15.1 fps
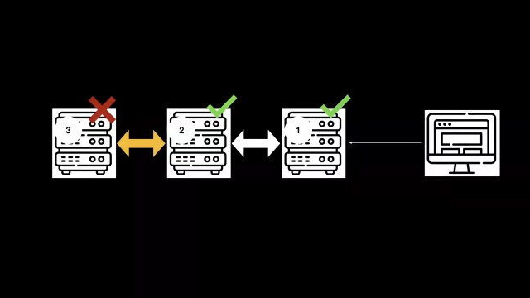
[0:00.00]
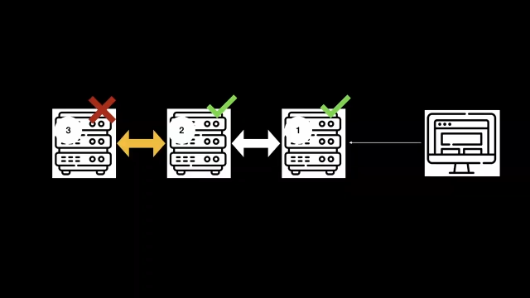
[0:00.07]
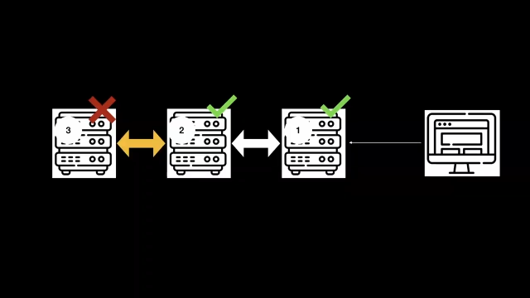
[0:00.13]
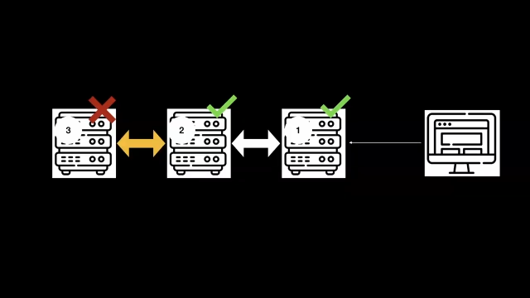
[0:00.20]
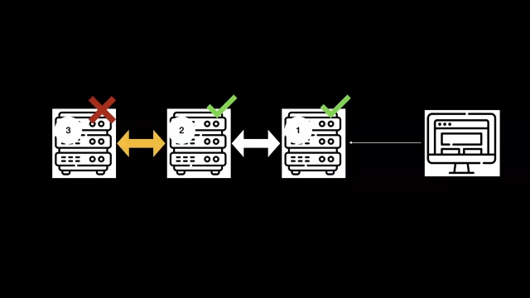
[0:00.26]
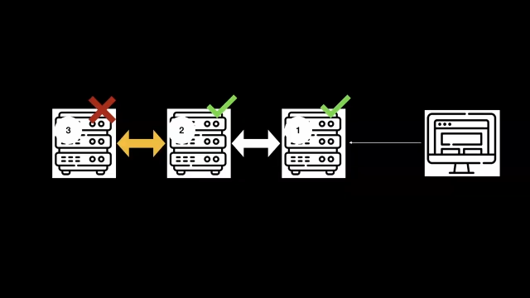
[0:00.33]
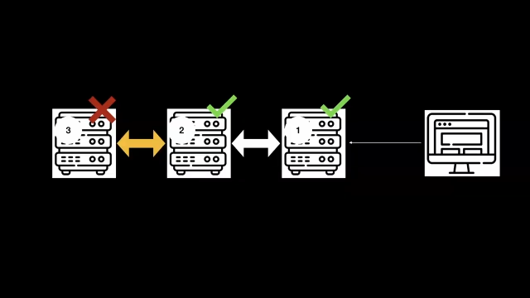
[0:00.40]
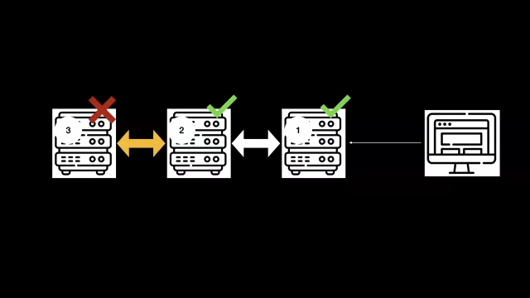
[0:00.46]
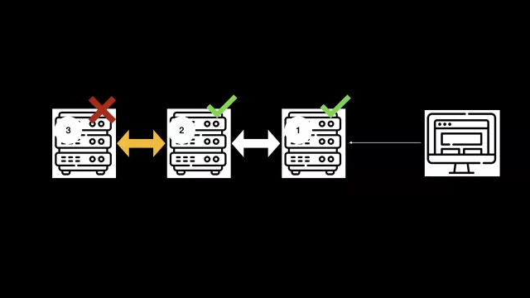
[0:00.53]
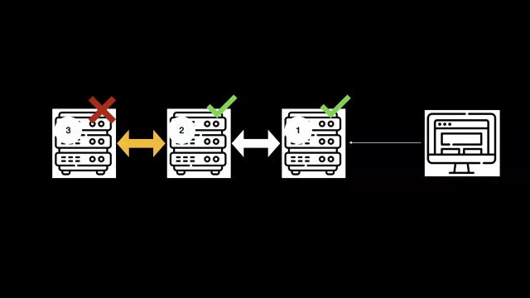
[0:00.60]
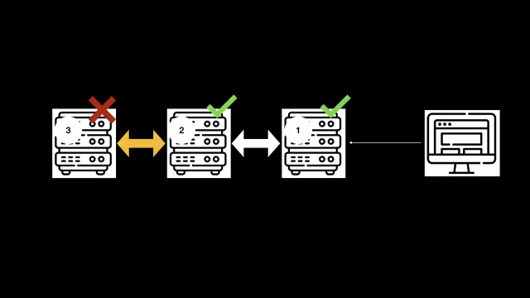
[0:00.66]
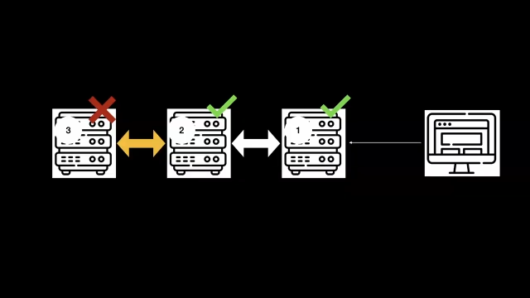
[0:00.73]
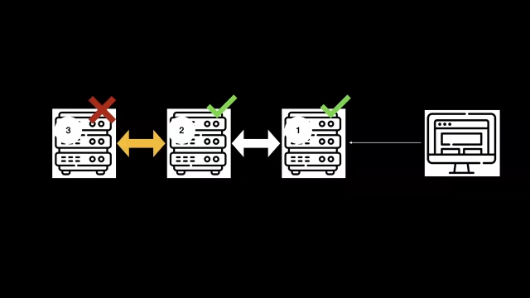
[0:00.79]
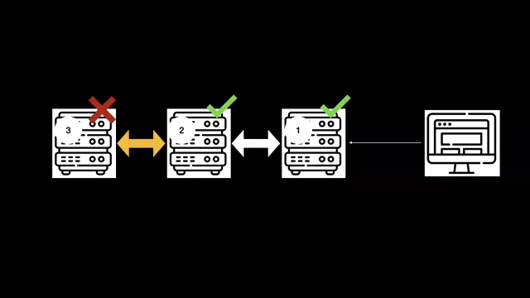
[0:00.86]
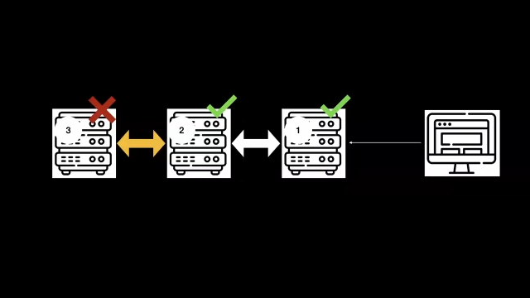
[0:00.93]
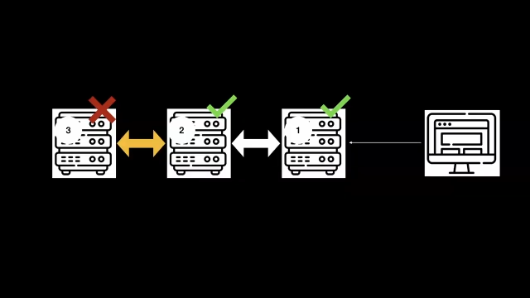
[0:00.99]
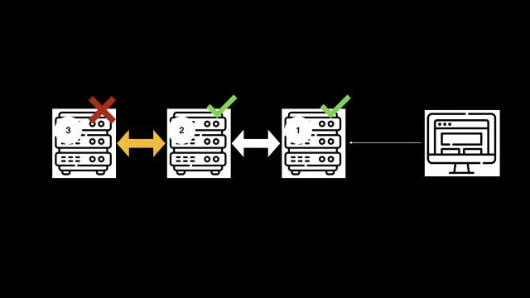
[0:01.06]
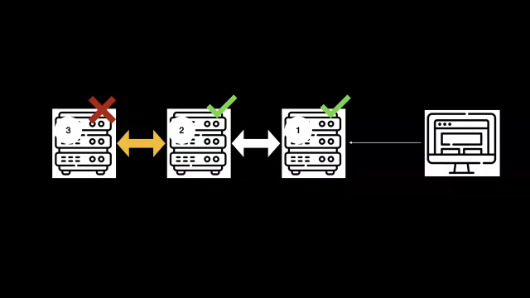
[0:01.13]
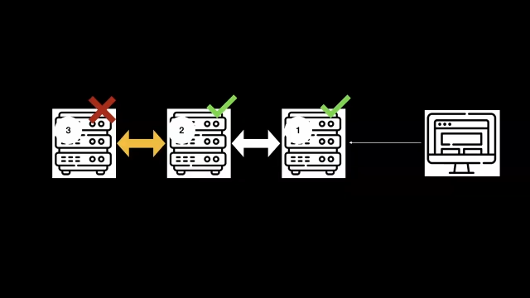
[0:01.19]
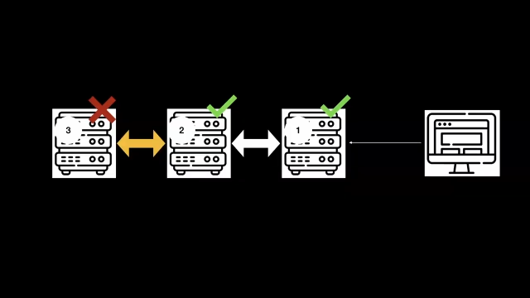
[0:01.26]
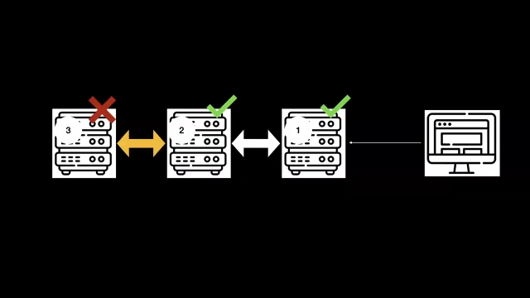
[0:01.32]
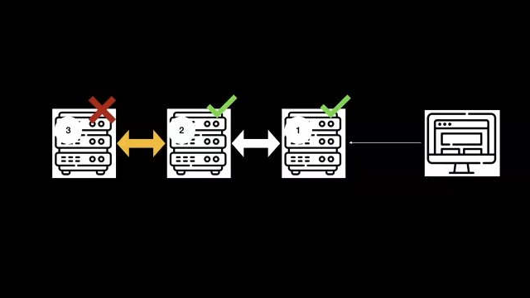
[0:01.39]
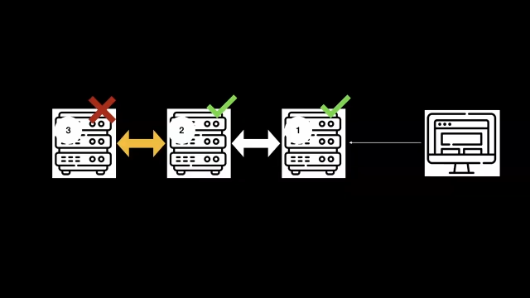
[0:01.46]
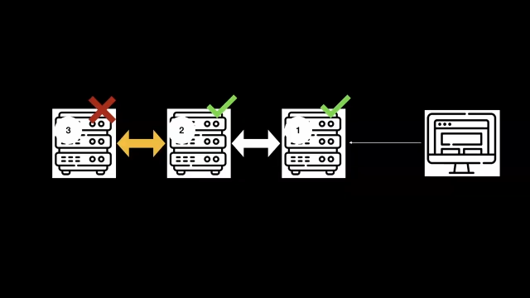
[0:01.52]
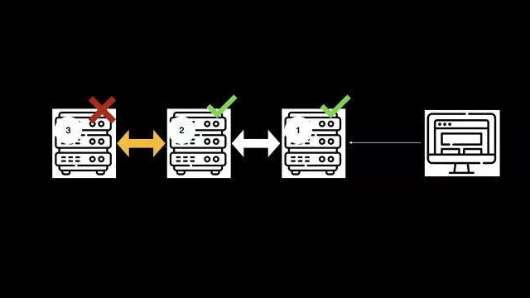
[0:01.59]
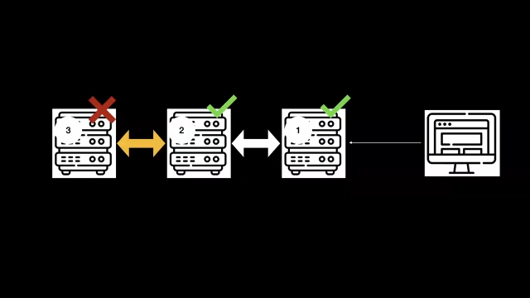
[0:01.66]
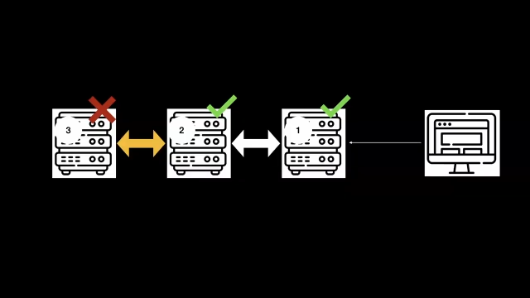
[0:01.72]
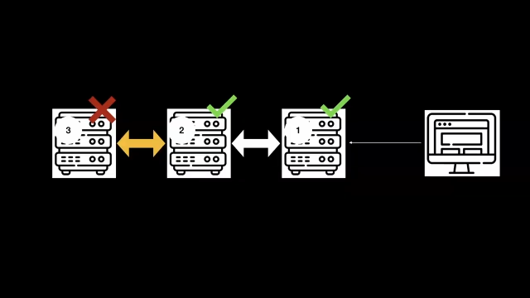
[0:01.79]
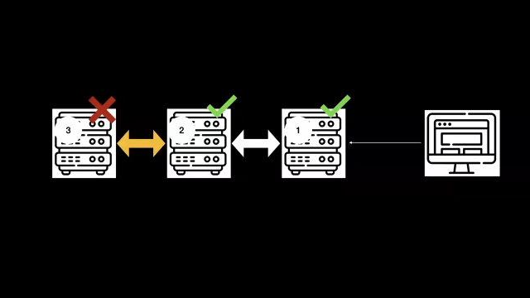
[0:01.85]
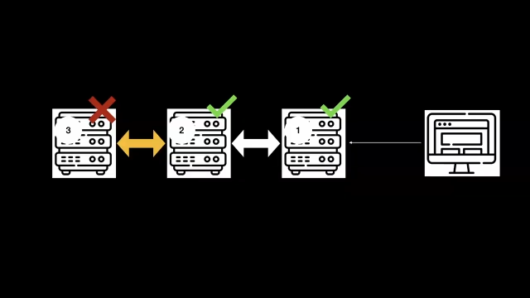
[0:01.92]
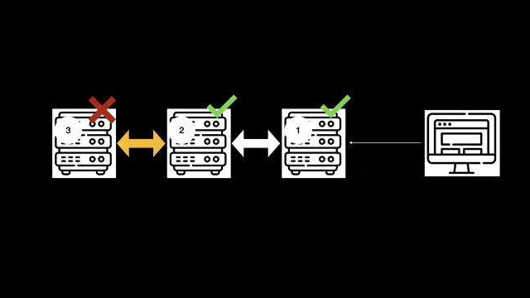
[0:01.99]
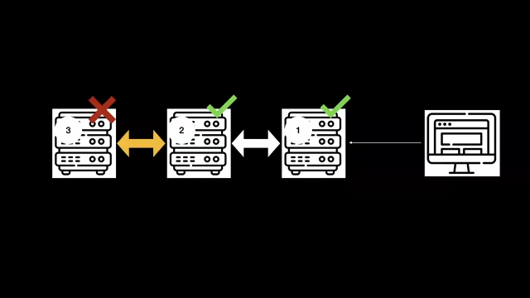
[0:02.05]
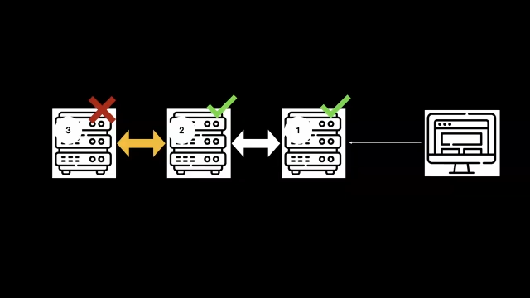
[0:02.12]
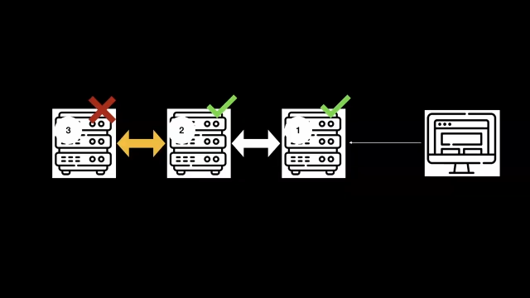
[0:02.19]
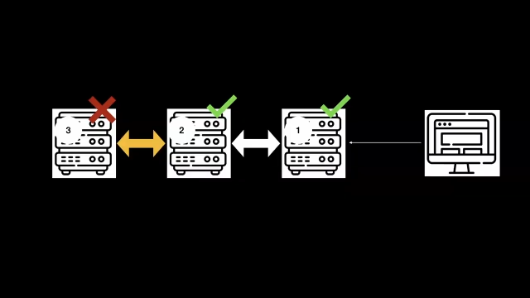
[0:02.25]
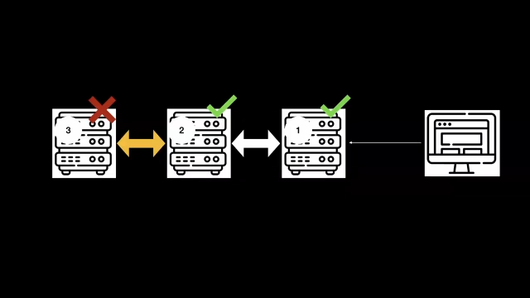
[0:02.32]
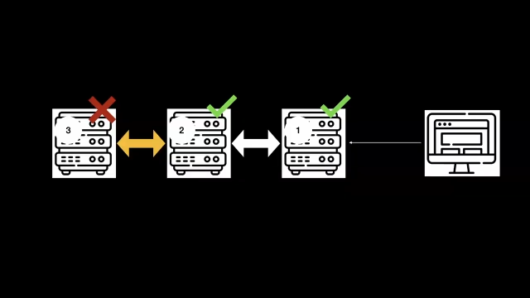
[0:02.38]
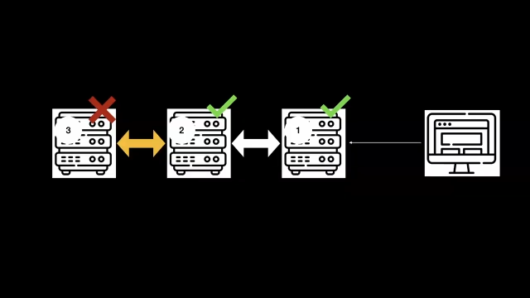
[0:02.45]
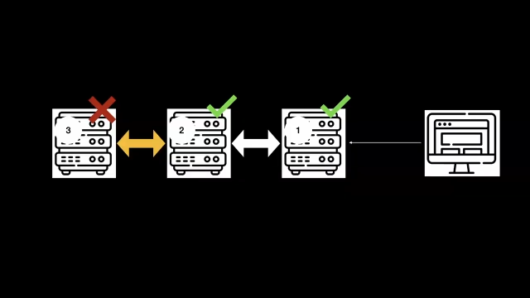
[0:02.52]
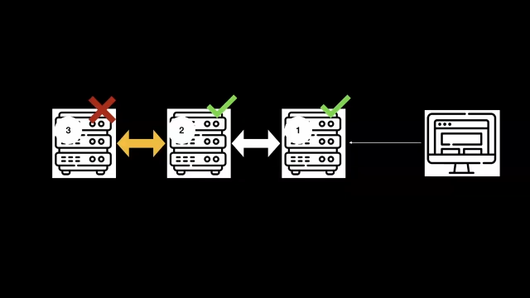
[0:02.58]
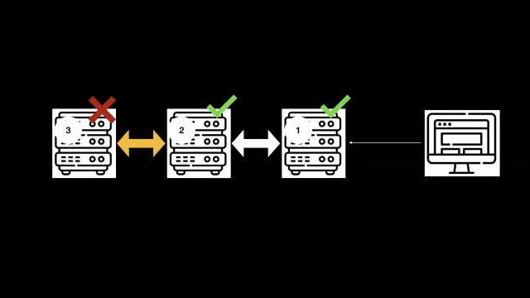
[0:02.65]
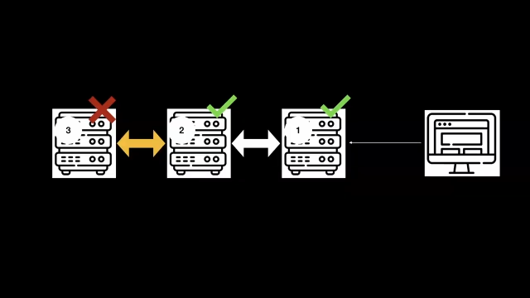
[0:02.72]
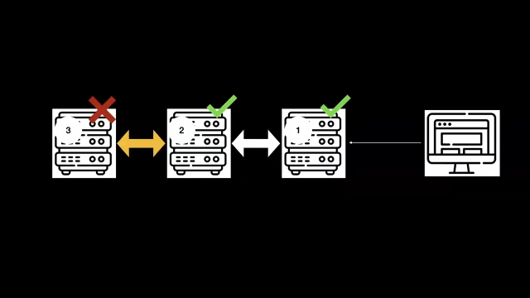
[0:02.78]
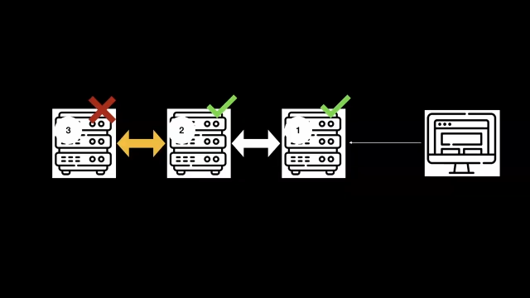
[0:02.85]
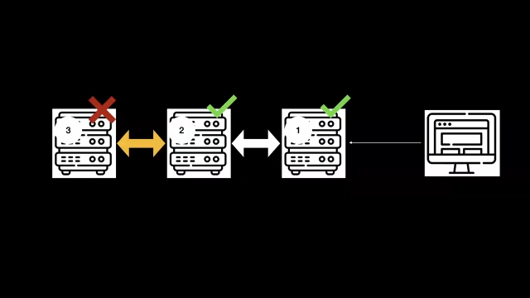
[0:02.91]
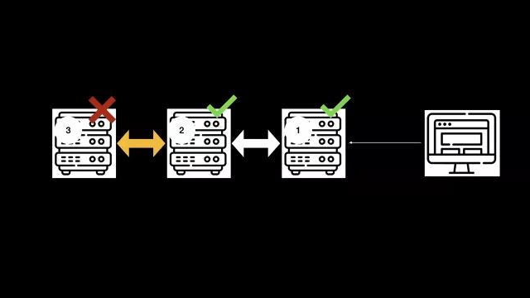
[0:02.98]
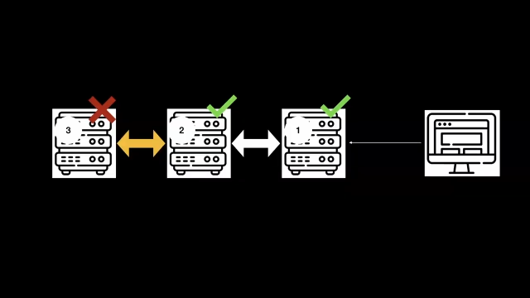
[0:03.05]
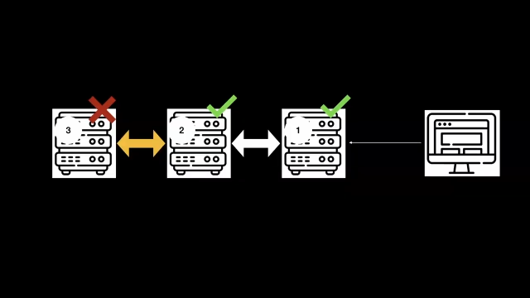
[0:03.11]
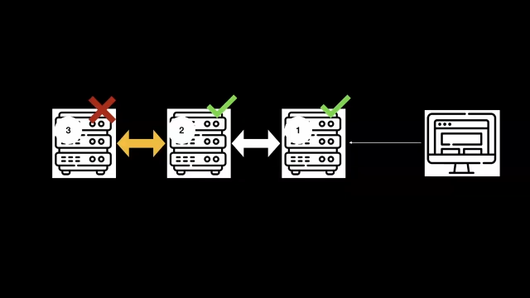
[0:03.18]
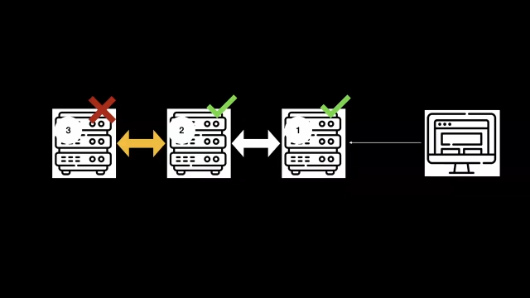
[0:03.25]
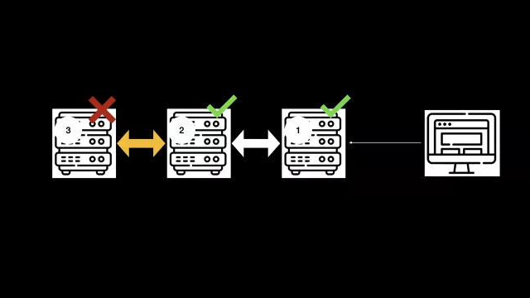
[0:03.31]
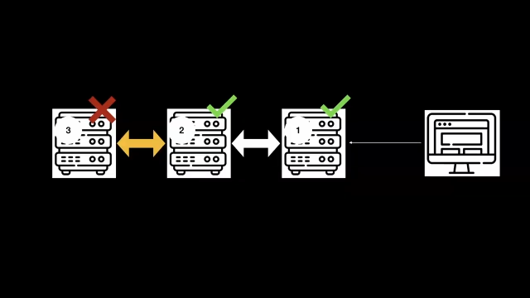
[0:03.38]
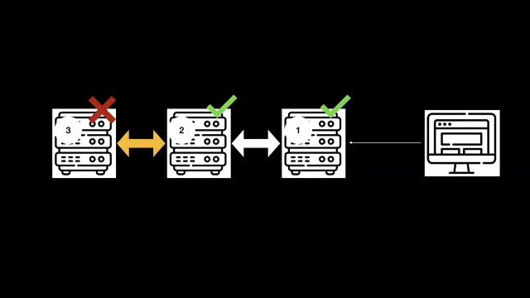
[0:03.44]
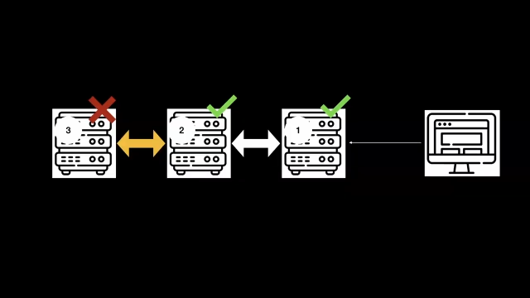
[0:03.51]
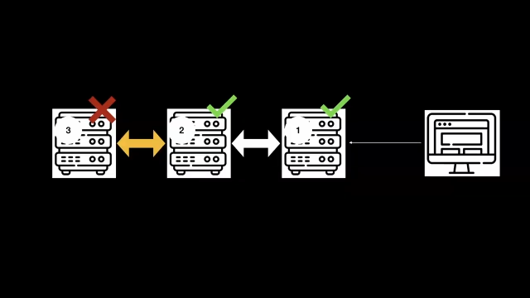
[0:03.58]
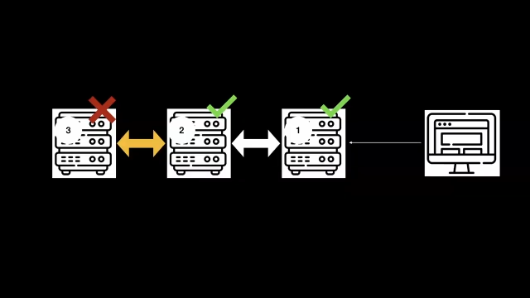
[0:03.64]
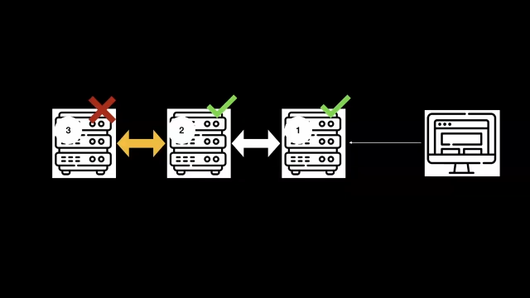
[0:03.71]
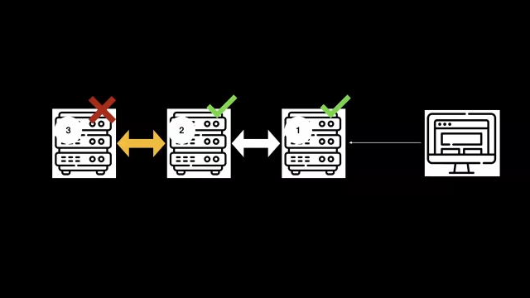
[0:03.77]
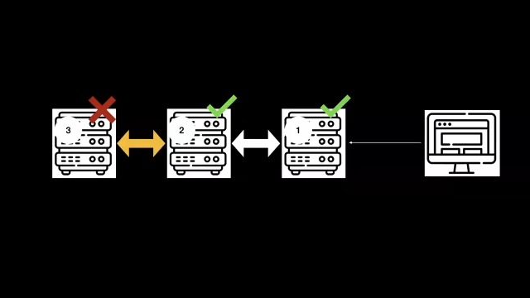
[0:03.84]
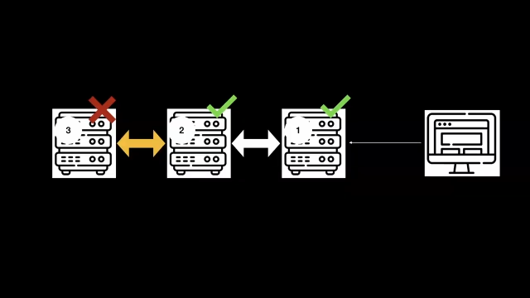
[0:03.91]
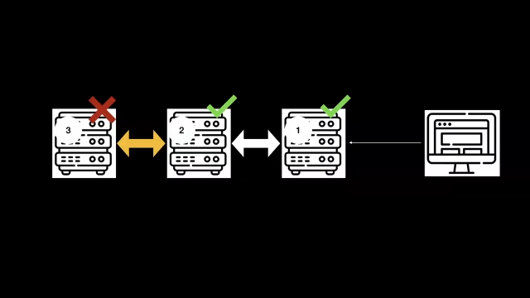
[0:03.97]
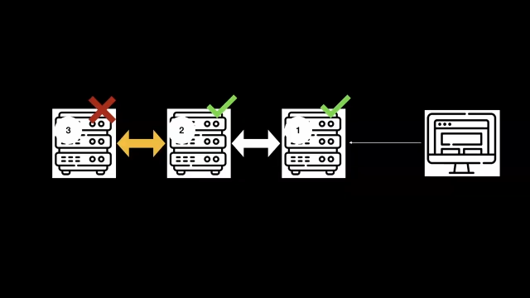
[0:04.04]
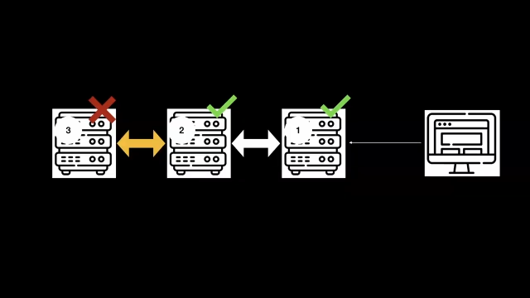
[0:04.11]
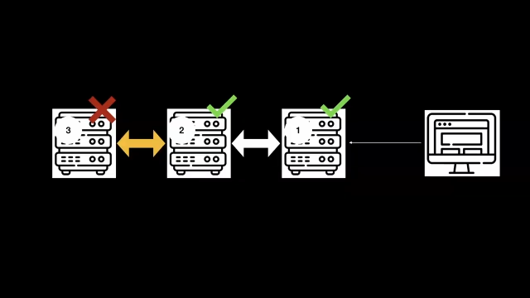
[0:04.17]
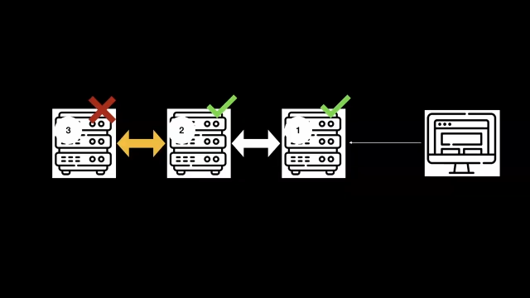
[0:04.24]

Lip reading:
(no speaker visible)